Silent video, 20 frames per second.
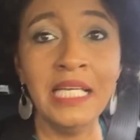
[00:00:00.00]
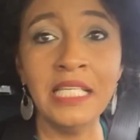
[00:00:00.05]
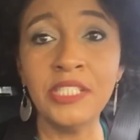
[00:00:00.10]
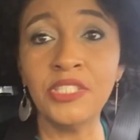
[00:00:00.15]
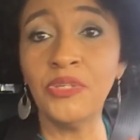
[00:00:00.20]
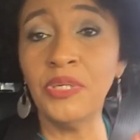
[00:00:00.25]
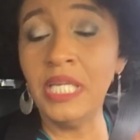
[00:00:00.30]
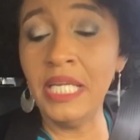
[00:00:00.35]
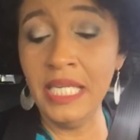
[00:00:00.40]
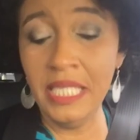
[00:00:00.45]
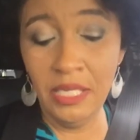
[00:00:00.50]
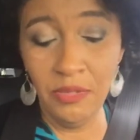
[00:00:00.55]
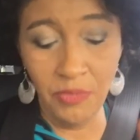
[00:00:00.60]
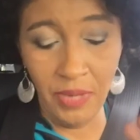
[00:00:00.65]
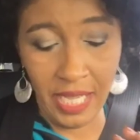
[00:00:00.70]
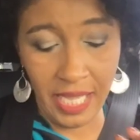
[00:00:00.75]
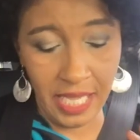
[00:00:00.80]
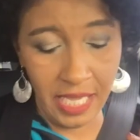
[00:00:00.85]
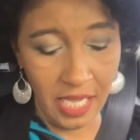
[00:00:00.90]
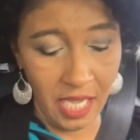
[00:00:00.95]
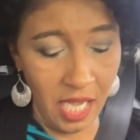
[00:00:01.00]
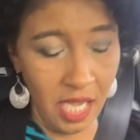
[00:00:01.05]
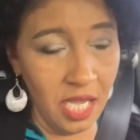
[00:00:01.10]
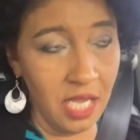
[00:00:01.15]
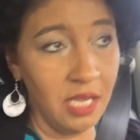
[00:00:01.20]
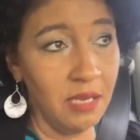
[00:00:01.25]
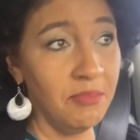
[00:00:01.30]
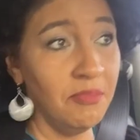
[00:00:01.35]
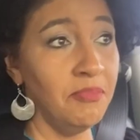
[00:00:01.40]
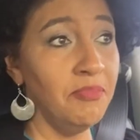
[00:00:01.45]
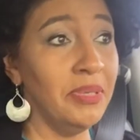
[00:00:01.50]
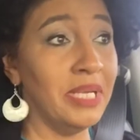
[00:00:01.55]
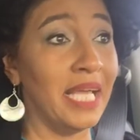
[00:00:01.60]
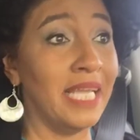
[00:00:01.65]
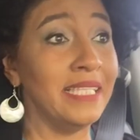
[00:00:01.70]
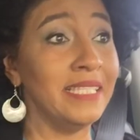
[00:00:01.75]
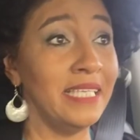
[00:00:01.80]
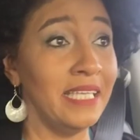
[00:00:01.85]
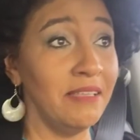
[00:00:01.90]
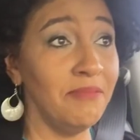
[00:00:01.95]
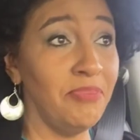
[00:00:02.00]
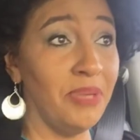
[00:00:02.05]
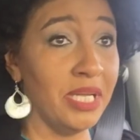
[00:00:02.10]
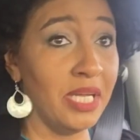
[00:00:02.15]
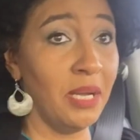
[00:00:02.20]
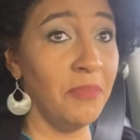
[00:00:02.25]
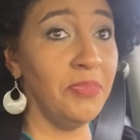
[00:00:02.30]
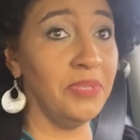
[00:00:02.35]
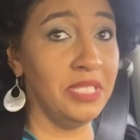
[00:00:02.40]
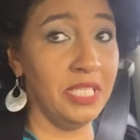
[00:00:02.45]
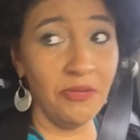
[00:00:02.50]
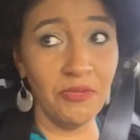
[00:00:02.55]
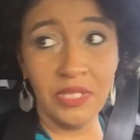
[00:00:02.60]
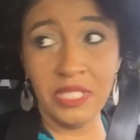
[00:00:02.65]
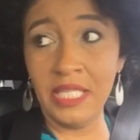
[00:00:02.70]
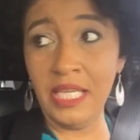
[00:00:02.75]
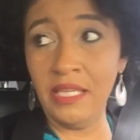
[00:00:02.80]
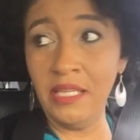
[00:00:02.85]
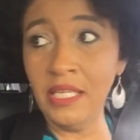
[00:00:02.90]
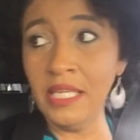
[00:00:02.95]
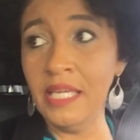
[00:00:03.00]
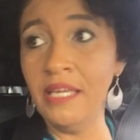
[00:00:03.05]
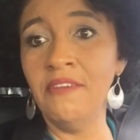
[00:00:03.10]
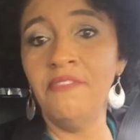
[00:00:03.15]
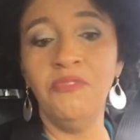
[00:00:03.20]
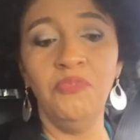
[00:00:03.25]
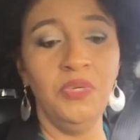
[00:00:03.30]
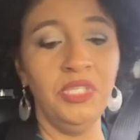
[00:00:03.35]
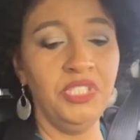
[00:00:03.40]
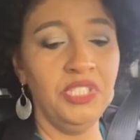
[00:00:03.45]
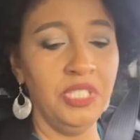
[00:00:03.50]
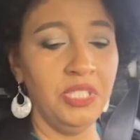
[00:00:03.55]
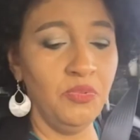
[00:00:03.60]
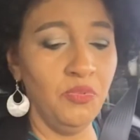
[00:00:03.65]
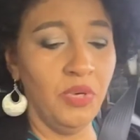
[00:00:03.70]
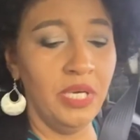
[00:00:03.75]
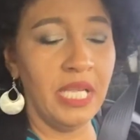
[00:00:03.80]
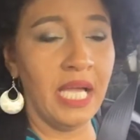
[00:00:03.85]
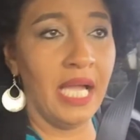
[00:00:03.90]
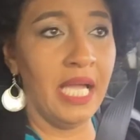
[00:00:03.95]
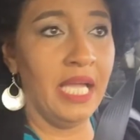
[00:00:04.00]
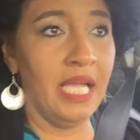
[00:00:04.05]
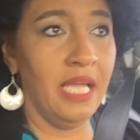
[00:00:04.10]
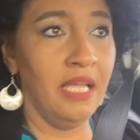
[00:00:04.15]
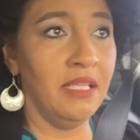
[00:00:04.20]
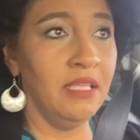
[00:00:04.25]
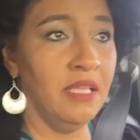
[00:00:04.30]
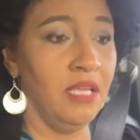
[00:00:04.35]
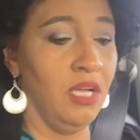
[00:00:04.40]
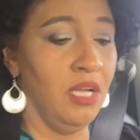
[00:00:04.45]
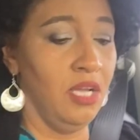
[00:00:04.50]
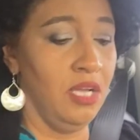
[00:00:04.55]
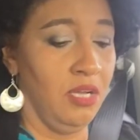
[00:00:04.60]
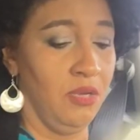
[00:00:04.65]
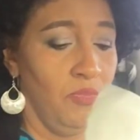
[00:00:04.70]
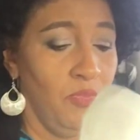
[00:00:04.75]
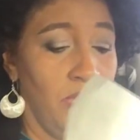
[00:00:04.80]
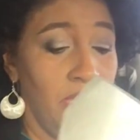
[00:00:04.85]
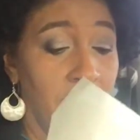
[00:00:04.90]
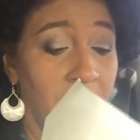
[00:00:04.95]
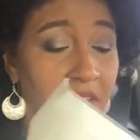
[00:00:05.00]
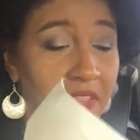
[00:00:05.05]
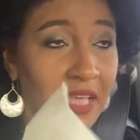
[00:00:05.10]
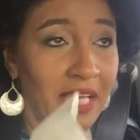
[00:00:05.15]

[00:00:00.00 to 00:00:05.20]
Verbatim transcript: So anyway, um, but I did pick up a Secret Santa gift, which is what I had, one of the